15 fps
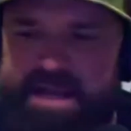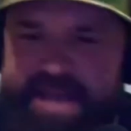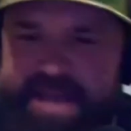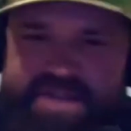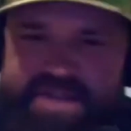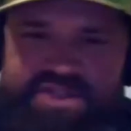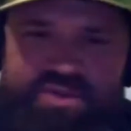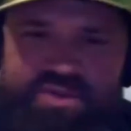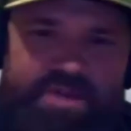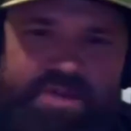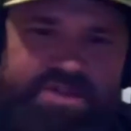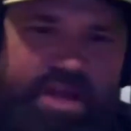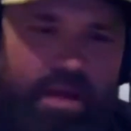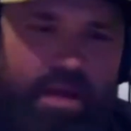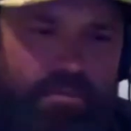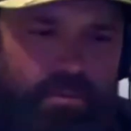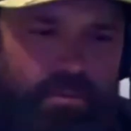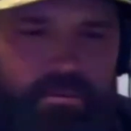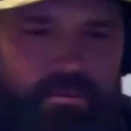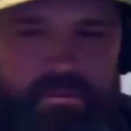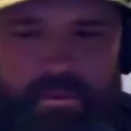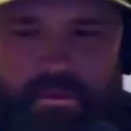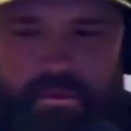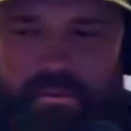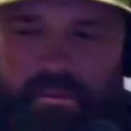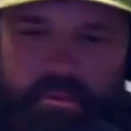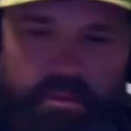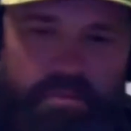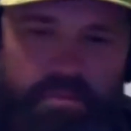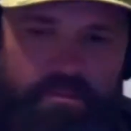necks stretched out
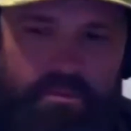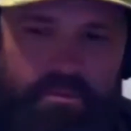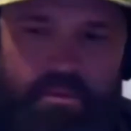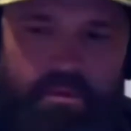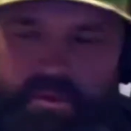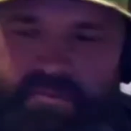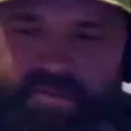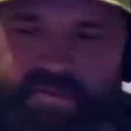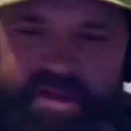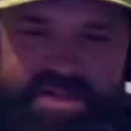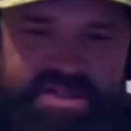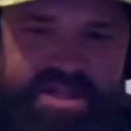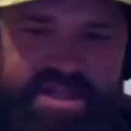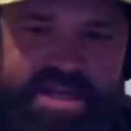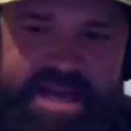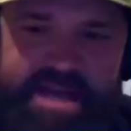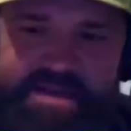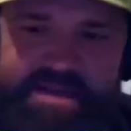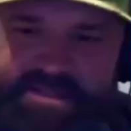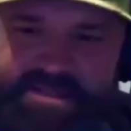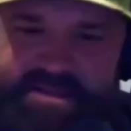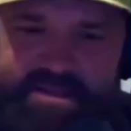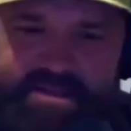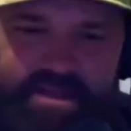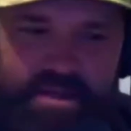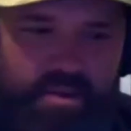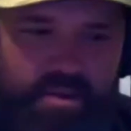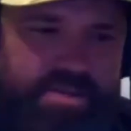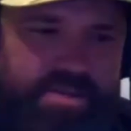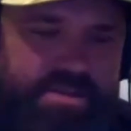and finishing Canadas in the
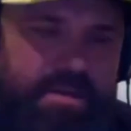decoys?